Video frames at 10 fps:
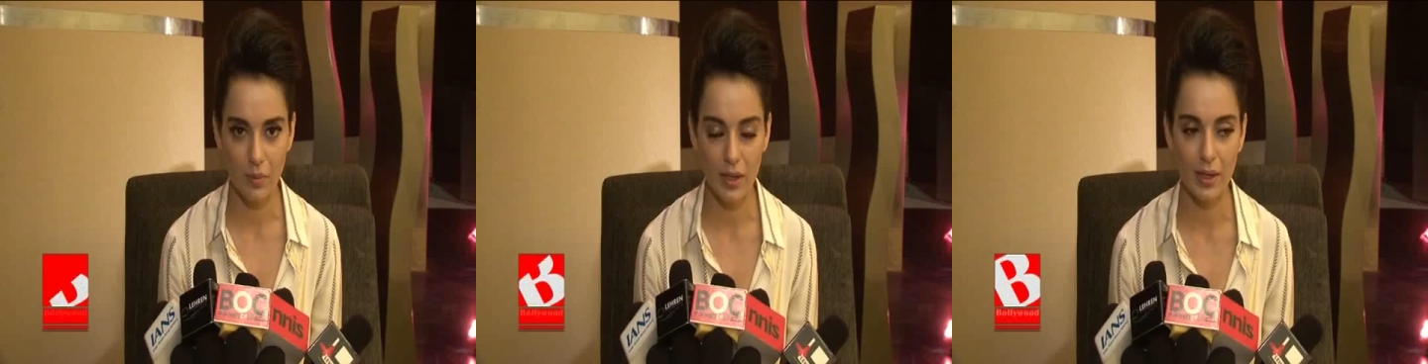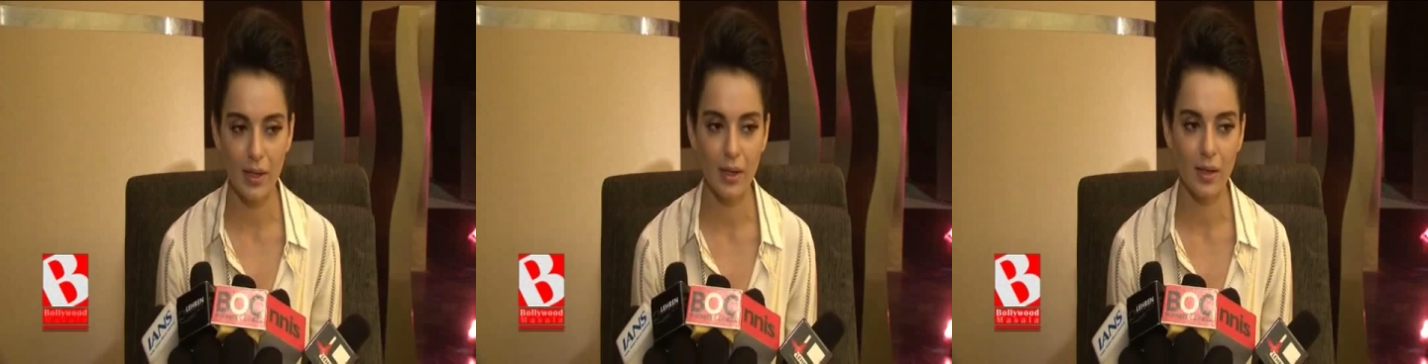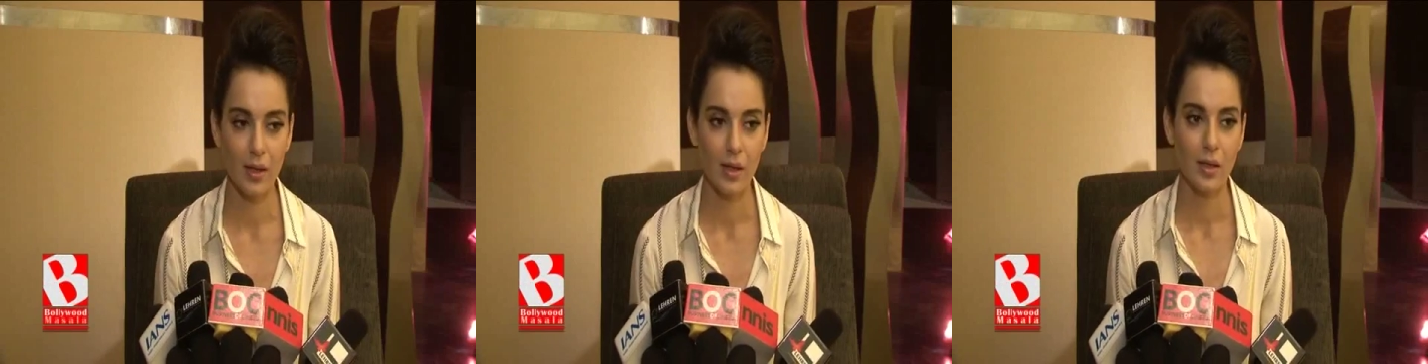The
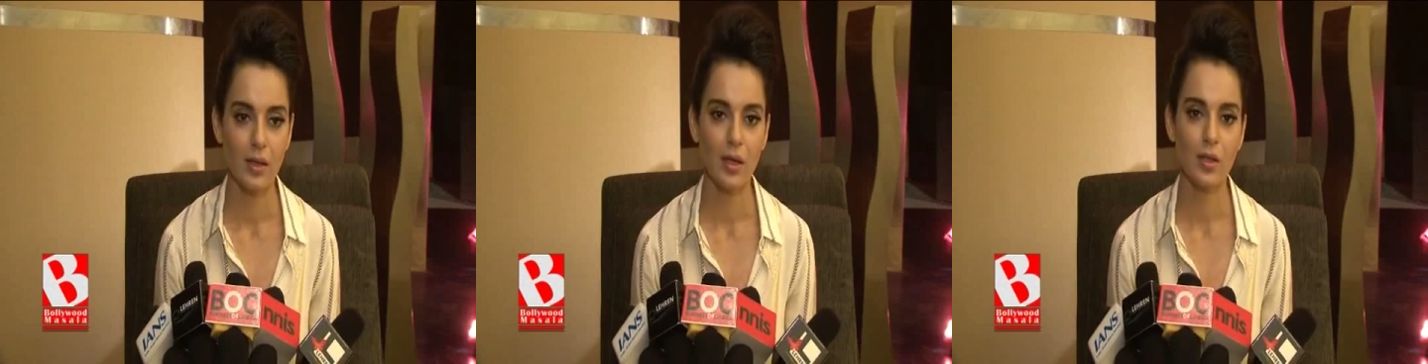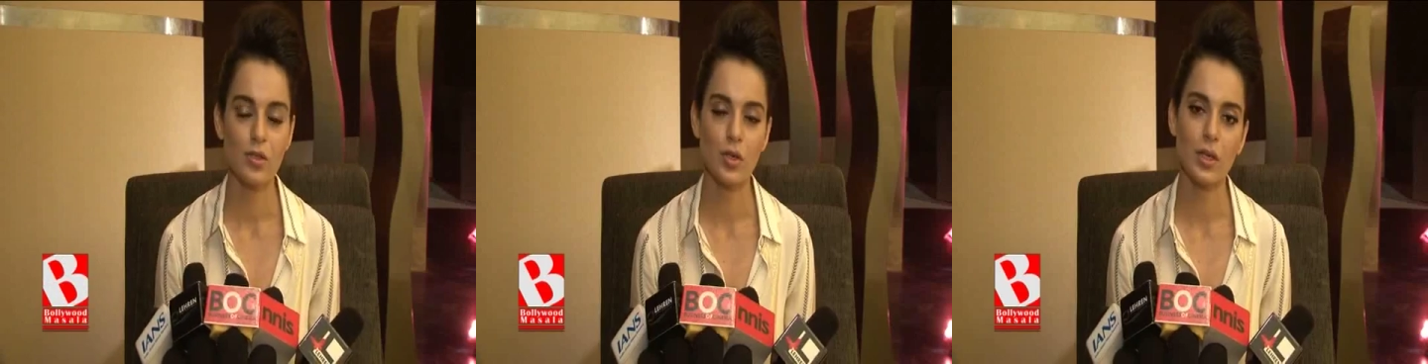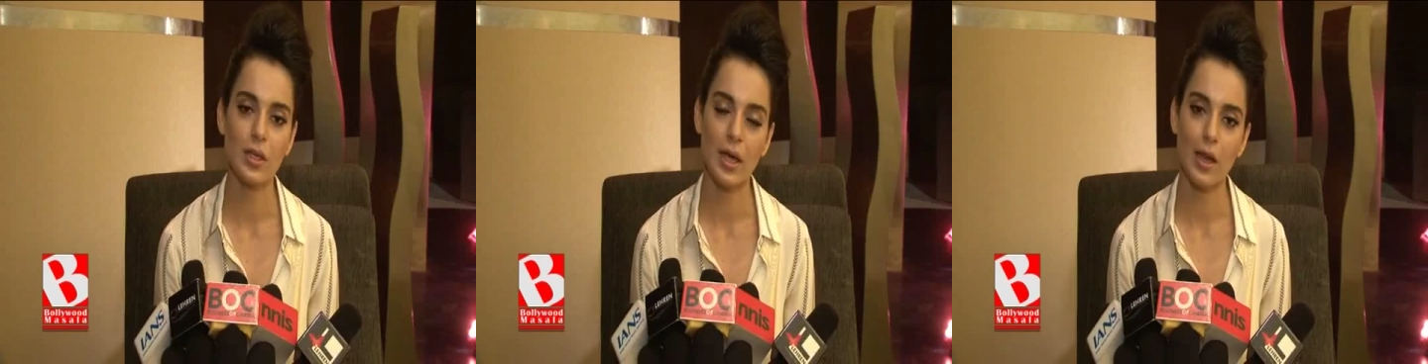actress has apparently
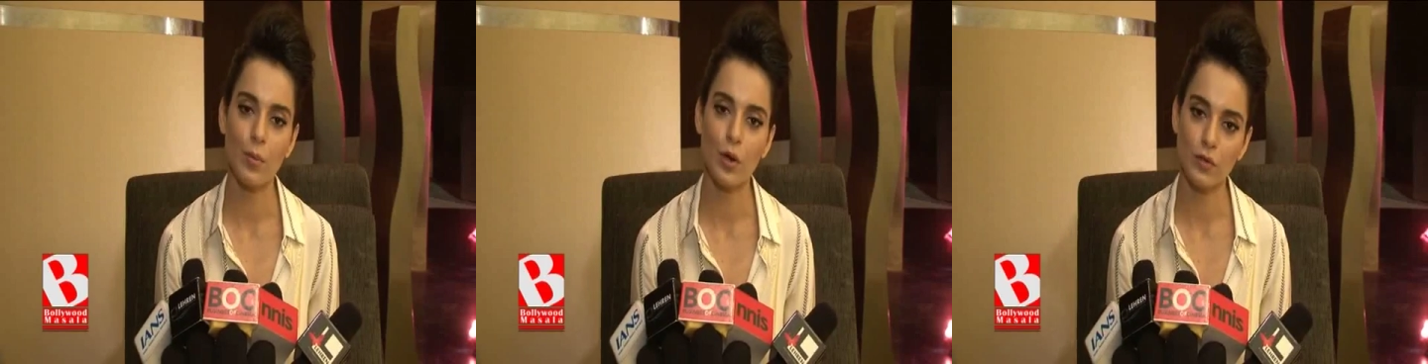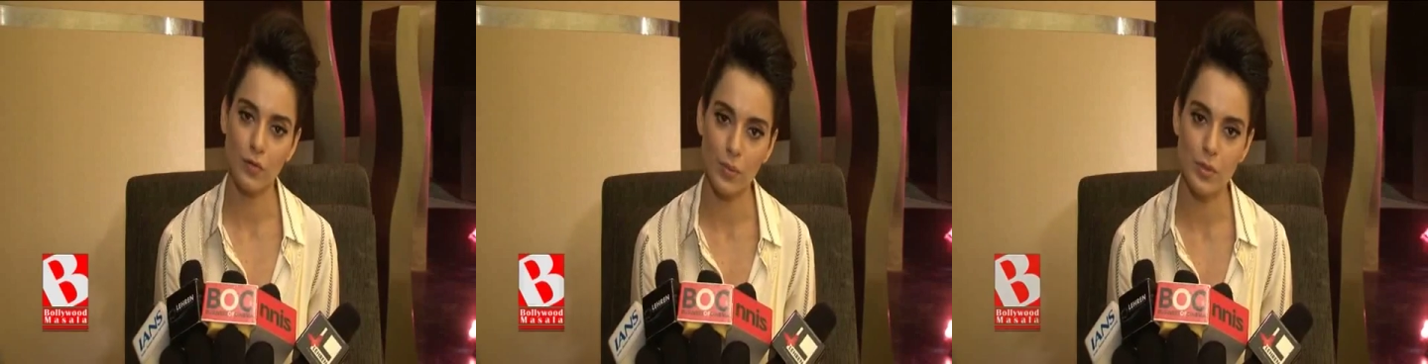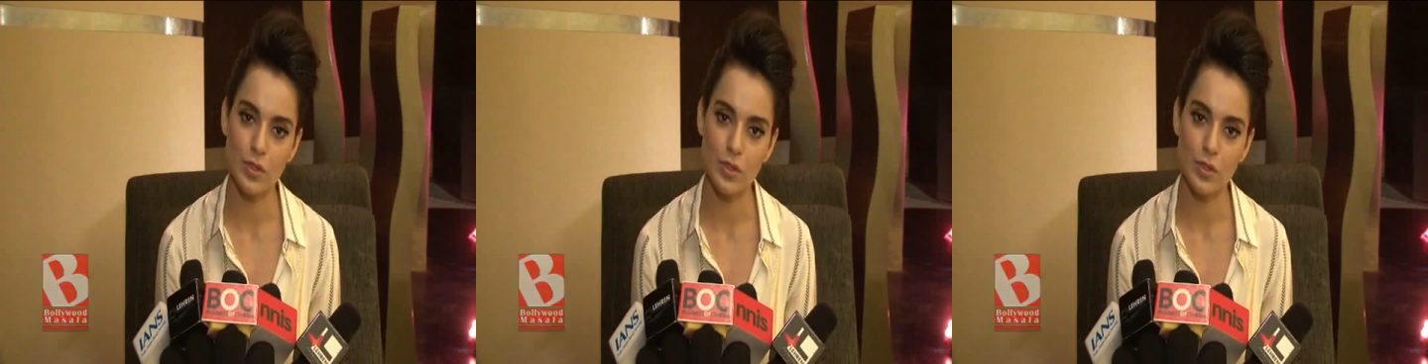charged somewhere